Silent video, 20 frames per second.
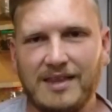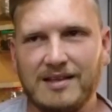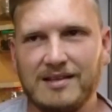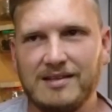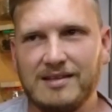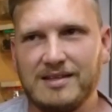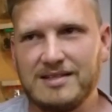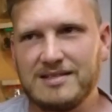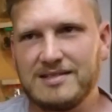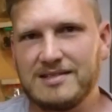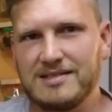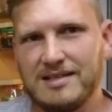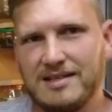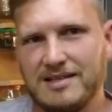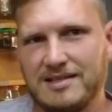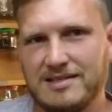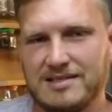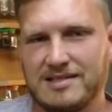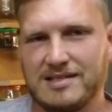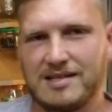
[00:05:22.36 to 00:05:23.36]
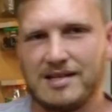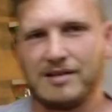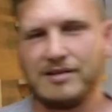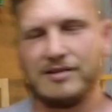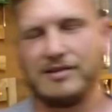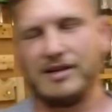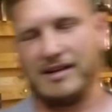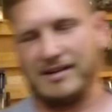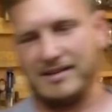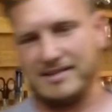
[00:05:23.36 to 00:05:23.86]
this is,
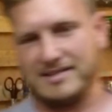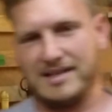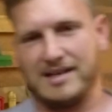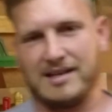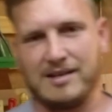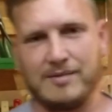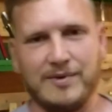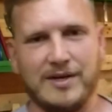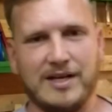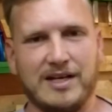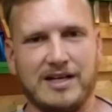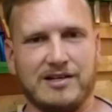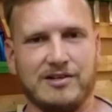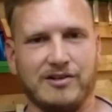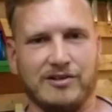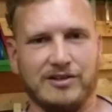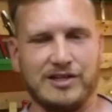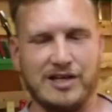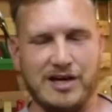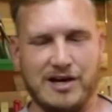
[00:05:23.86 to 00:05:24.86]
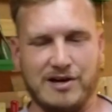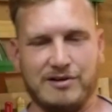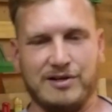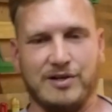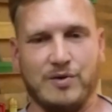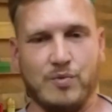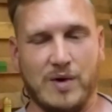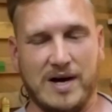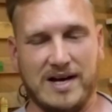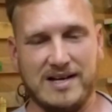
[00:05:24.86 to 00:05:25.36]
like I said in the beginning, not the
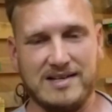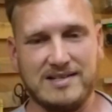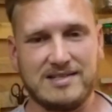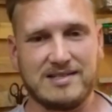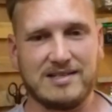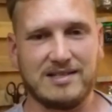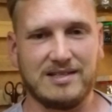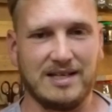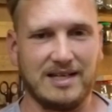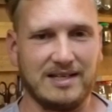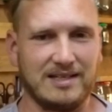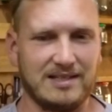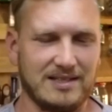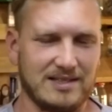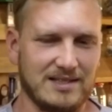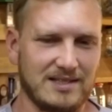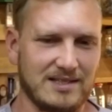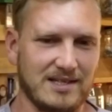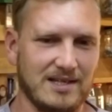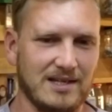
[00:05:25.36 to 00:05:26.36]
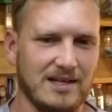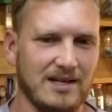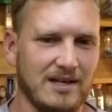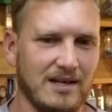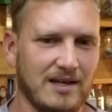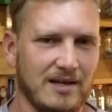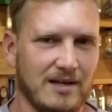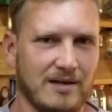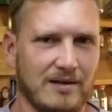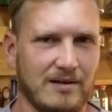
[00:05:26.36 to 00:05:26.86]
only ways that is
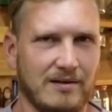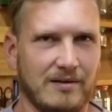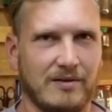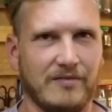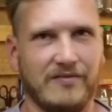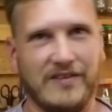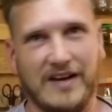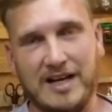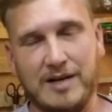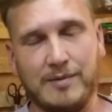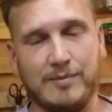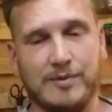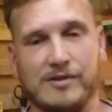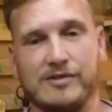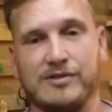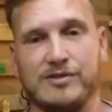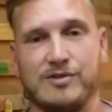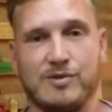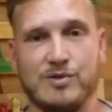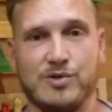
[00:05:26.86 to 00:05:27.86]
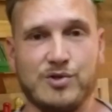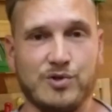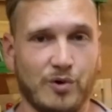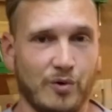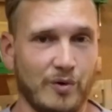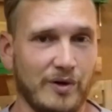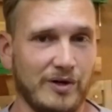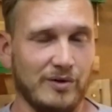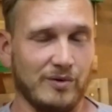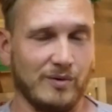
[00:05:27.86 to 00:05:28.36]
available to
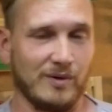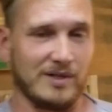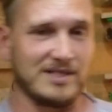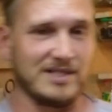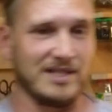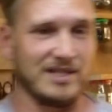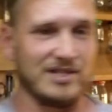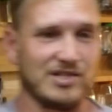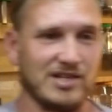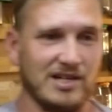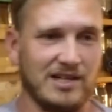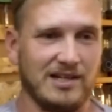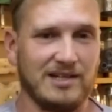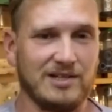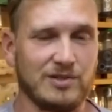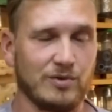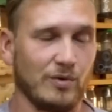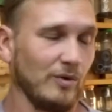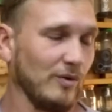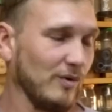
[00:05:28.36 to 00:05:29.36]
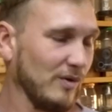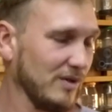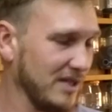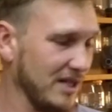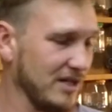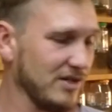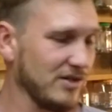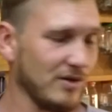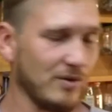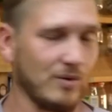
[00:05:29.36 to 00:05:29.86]
storing your extension leads or your
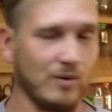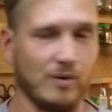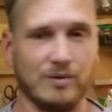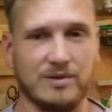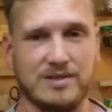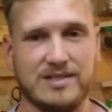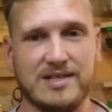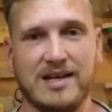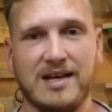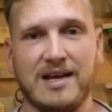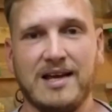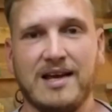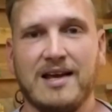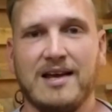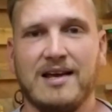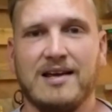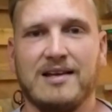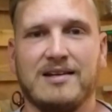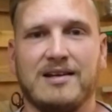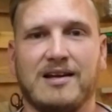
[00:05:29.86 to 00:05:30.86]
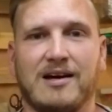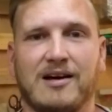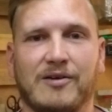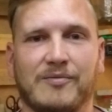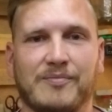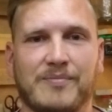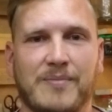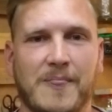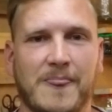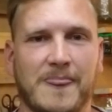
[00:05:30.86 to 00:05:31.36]
extension cords.
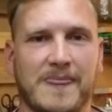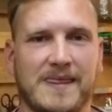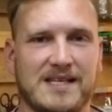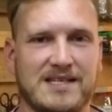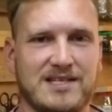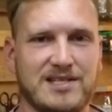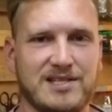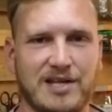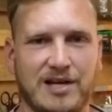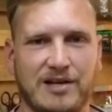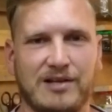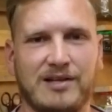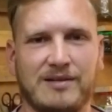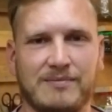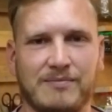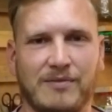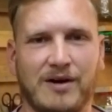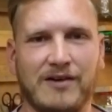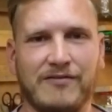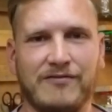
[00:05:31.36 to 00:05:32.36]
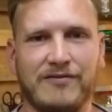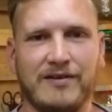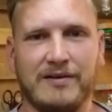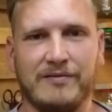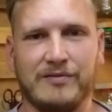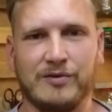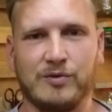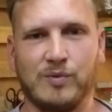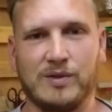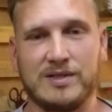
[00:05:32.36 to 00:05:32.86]
Now, this is only my
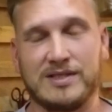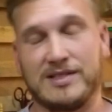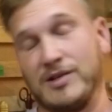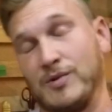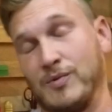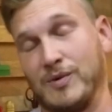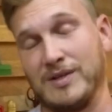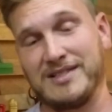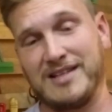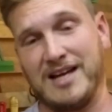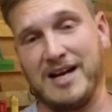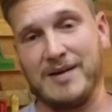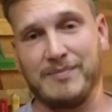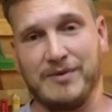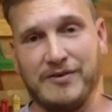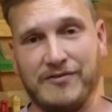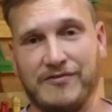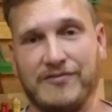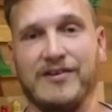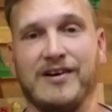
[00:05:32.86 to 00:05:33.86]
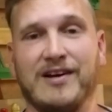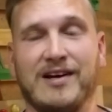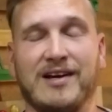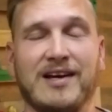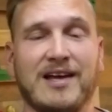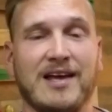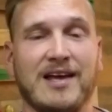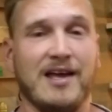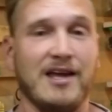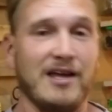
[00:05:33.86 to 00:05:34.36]
favorite ones and the ones I prefer.
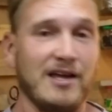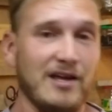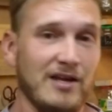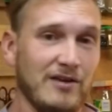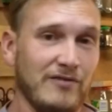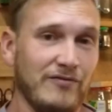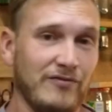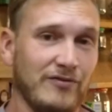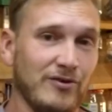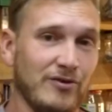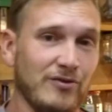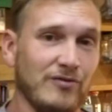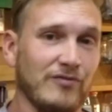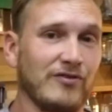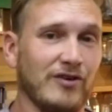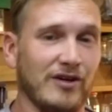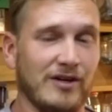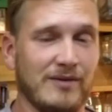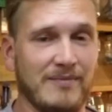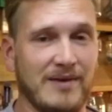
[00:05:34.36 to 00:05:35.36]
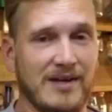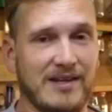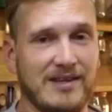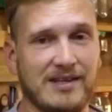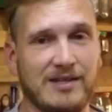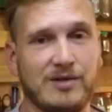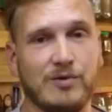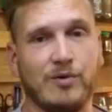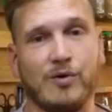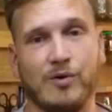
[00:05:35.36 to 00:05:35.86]
If you've got a
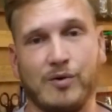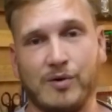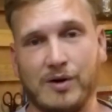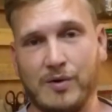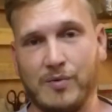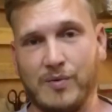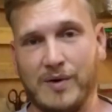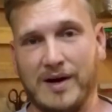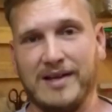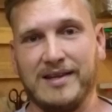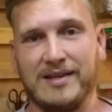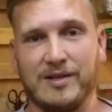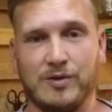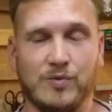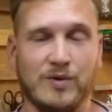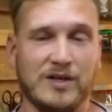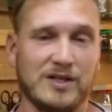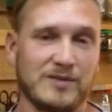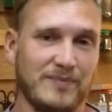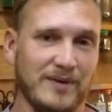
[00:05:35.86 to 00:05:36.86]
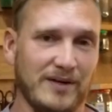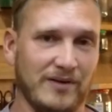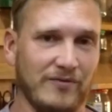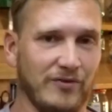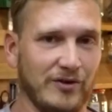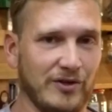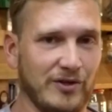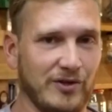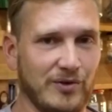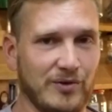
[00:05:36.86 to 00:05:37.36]
method or a way that works better
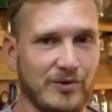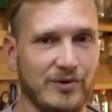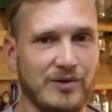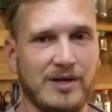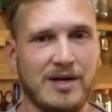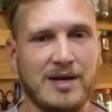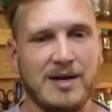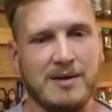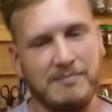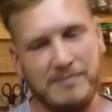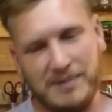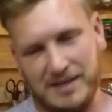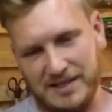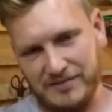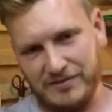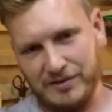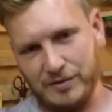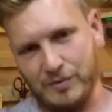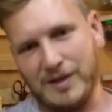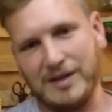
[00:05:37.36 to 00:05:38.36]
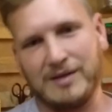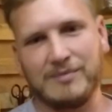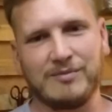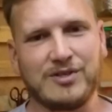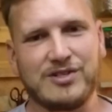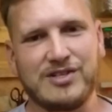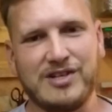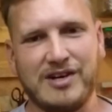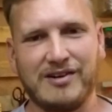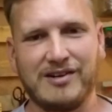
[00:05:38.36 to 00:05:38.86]
for you, please feel welcome to
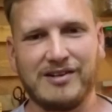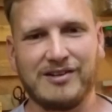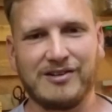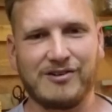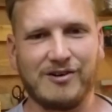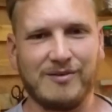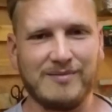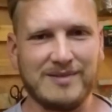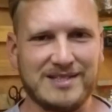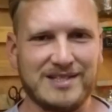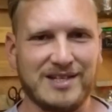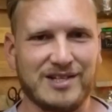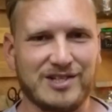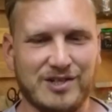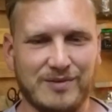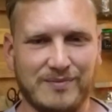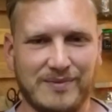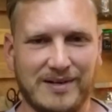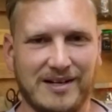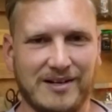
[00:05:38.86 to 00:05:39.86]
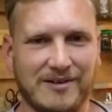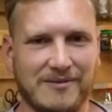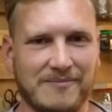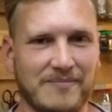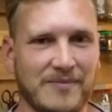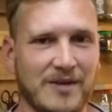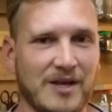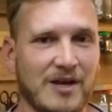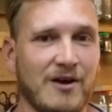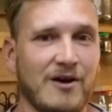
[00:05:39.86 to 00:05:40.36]
share it in the comment section below.
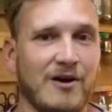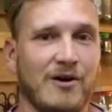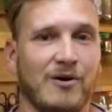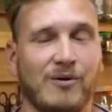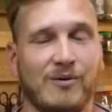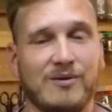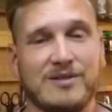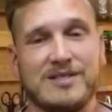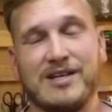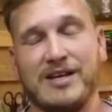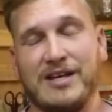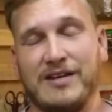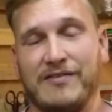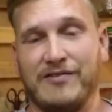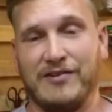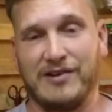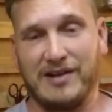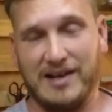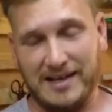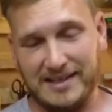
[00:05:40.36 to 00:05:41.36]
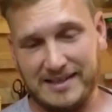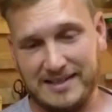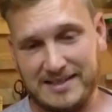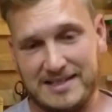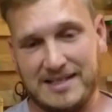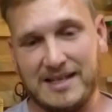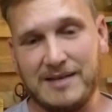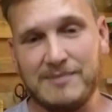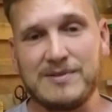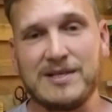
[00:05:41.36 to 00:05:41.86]
Also, if you like the
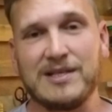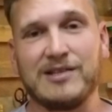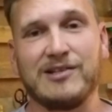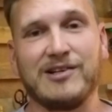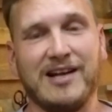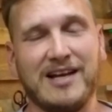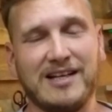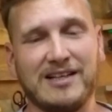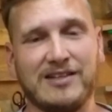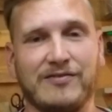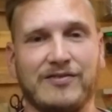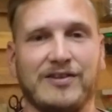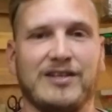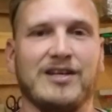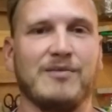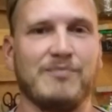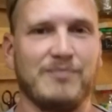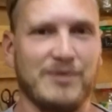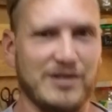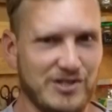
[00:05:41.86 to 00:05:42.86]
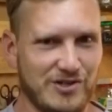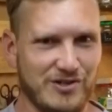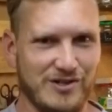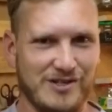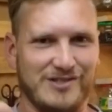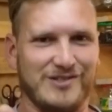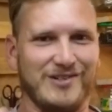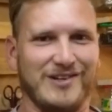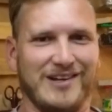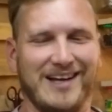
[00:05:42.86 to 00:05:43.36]
tips and you like the video, be sure
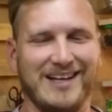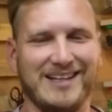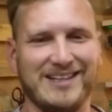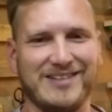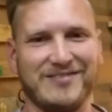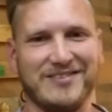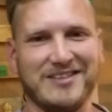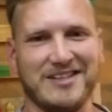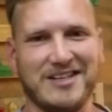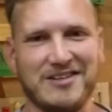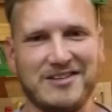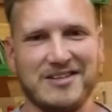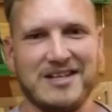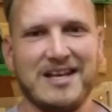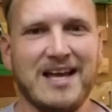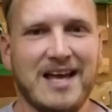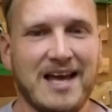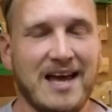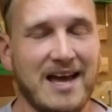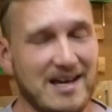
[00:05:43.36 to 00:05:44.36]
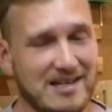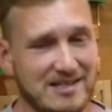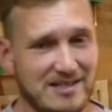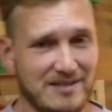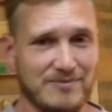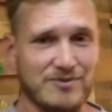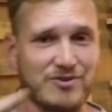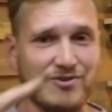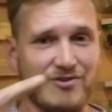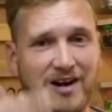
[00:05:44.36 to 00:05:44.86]
to like the video and
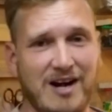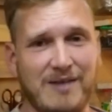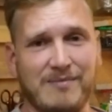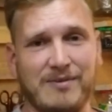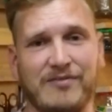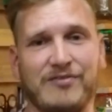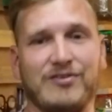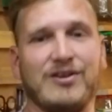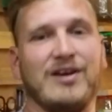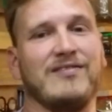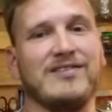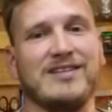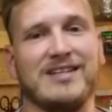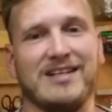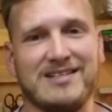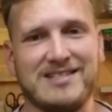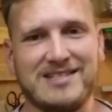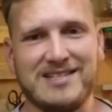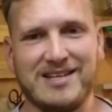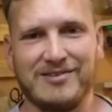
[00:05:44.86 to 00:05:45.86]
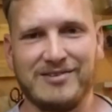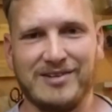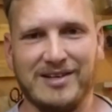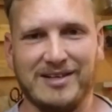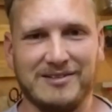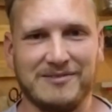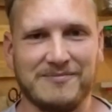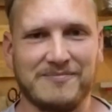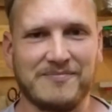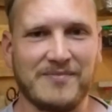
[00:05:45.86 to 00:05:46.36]
subscribe if you haven't done so
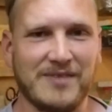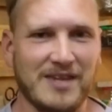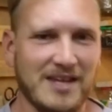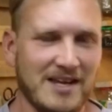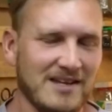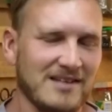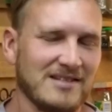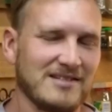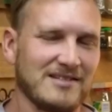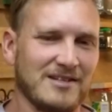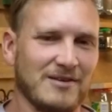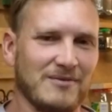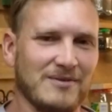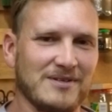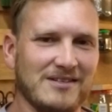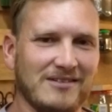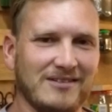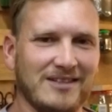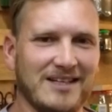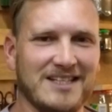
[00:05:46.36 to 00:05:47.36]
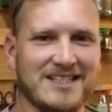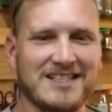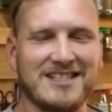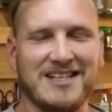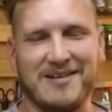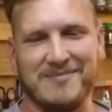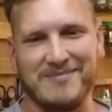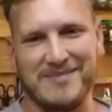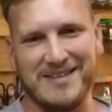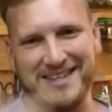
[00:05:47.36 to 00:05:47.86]
yet. So until next
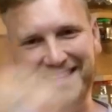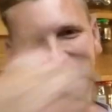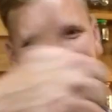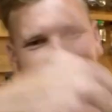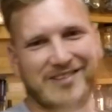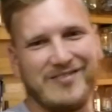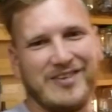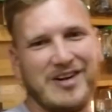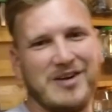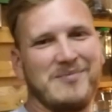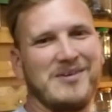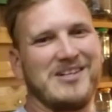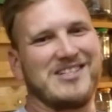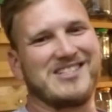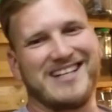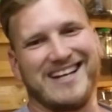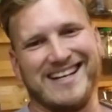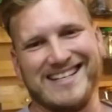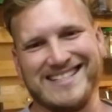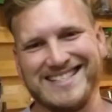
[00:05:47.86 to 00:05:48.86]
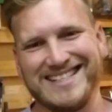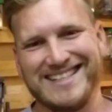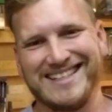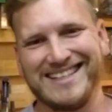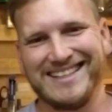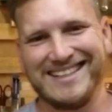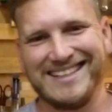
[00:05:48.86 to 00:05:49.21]
time, thank you very much, guys.